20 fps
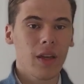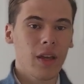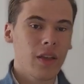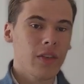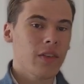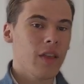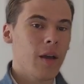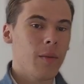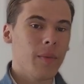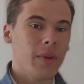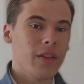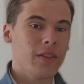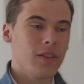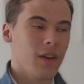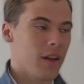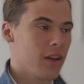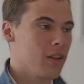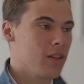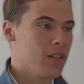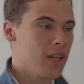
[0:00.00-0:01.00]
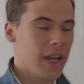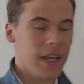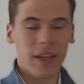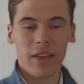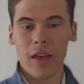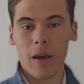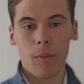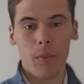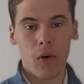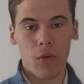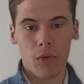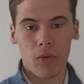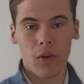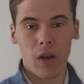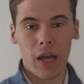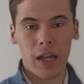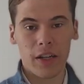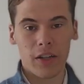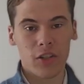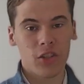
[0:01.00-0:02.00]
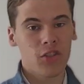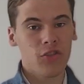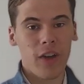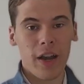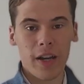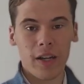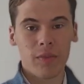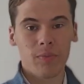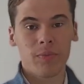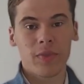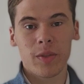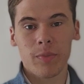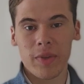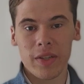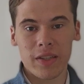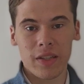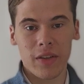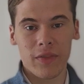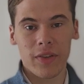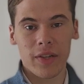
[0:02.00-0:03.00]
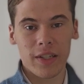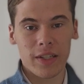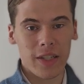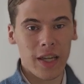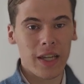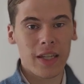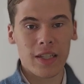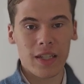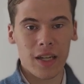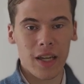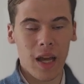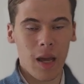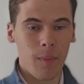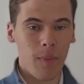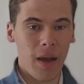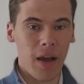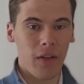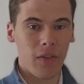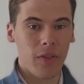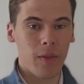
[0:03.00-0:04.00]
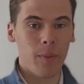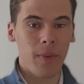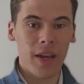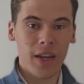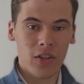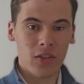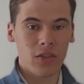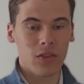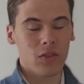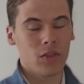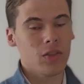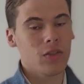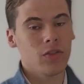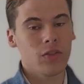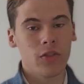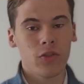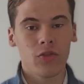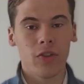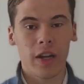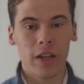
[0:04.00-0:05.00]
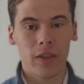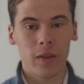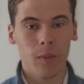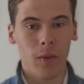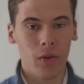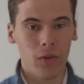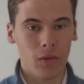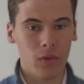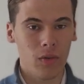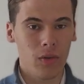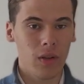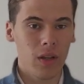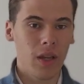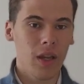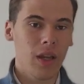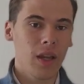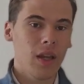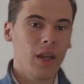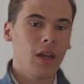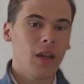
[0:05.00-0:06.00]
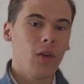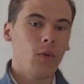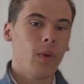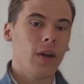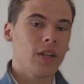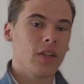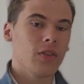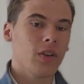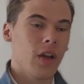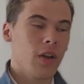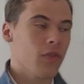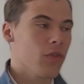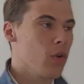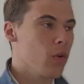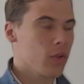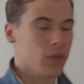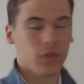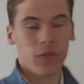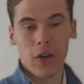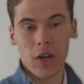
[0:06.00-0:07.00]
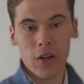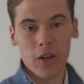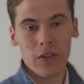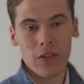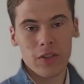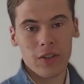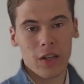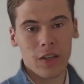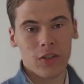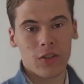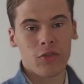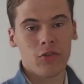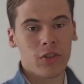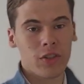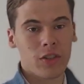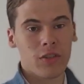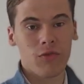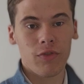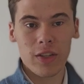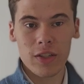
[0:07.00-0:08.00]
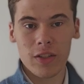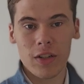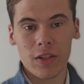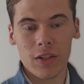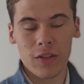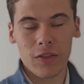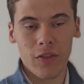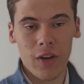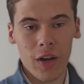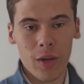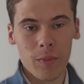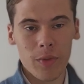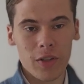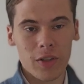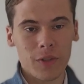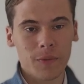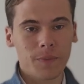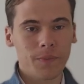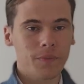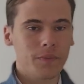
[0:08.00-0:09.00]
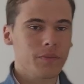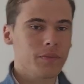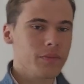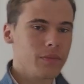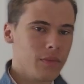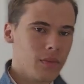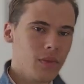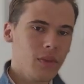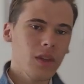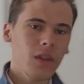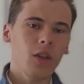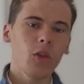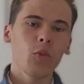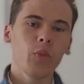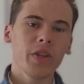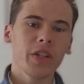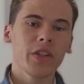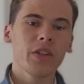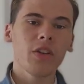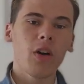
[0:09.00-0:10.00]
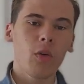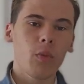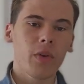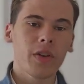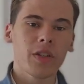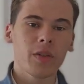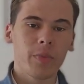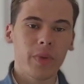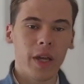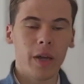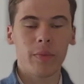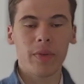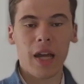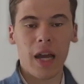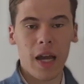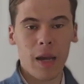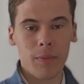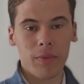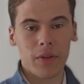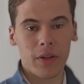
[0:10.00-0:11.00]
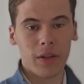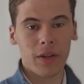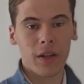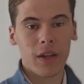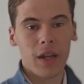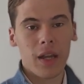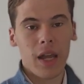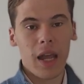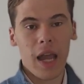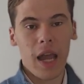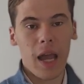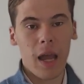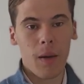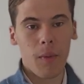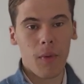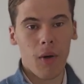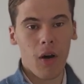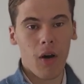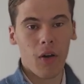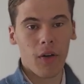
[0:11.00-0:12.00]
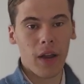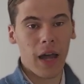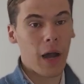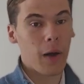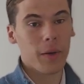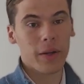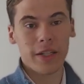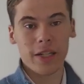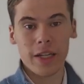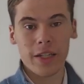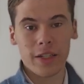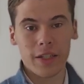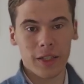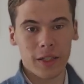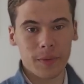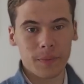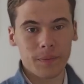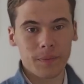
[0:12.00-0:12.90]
So that means I could take that model and extract specific data about the patients used to train the model, which, of course, for us as a trusted research environment, we do not want to be able to happen on our data.